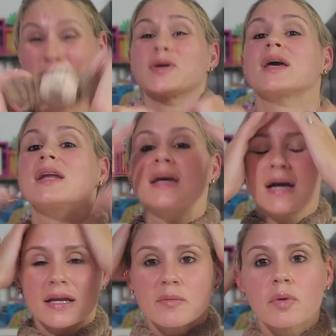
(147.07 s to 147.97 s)
doing any
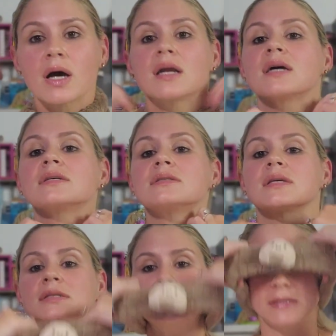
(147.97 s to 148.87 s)
kind of products.
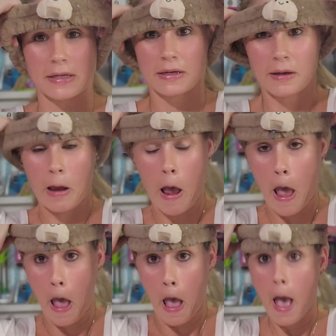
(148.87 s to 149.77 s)
Let's see.
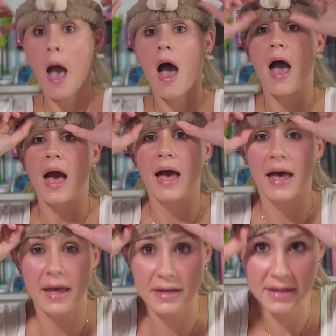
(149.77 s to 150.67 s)

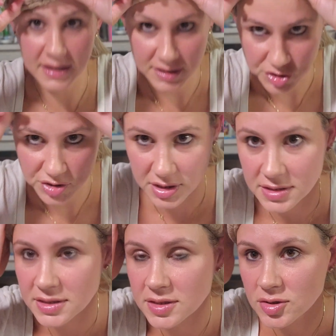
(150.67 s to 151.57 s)
And it's
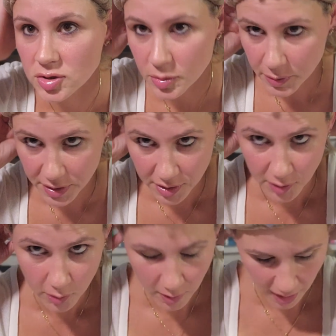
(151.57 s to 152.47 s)
just super
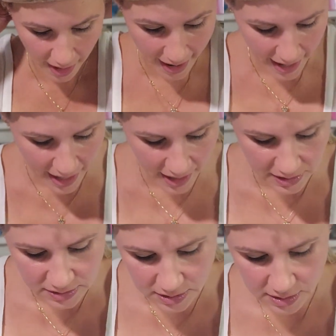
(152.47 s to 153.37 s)
cute.
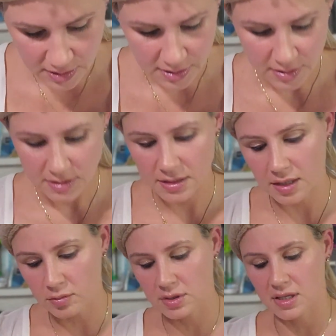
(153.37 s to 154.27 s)
And
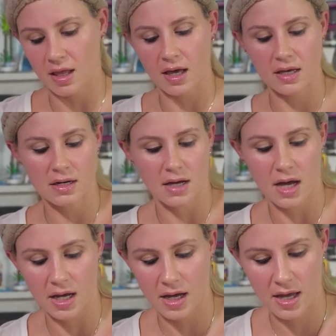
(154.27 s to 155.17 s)
not only that,
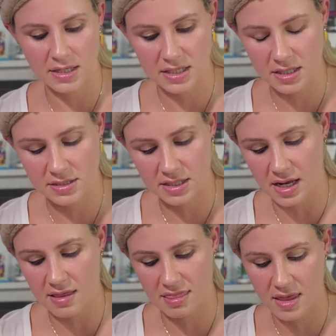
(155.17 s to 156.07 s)
I needed to
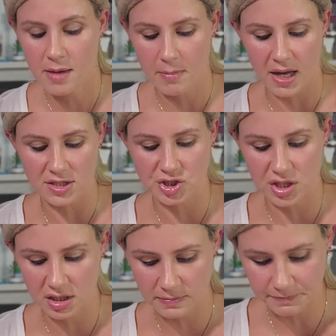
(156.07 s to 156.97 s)
get the
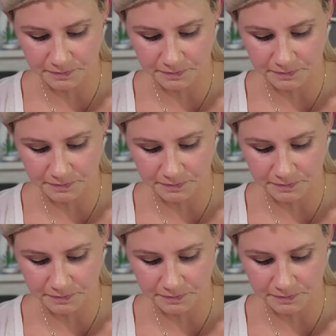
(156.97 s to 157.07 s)
matching